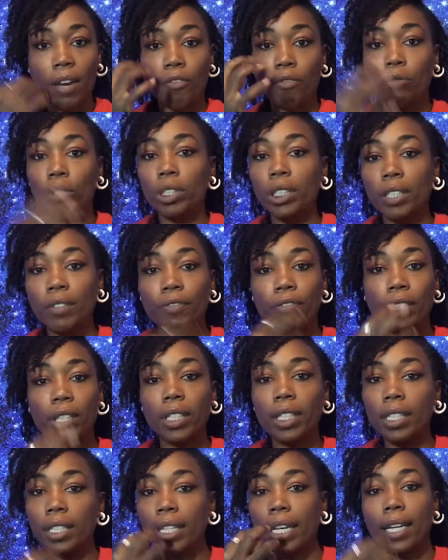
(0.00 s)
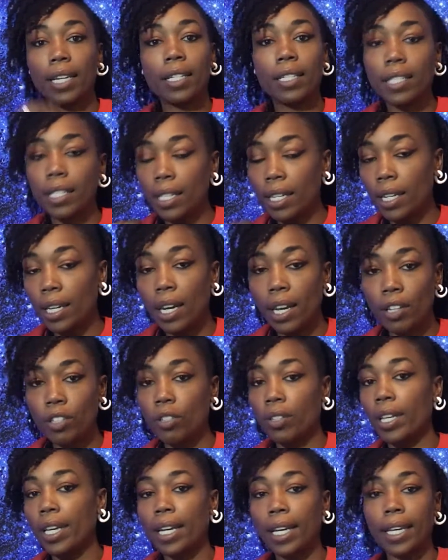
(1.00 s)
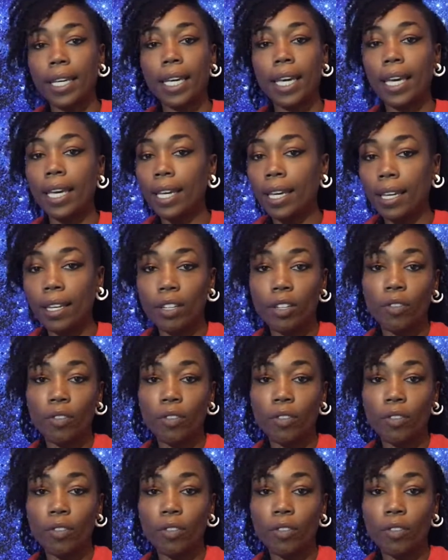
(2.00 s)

Really feeling like a teenager, like a kid.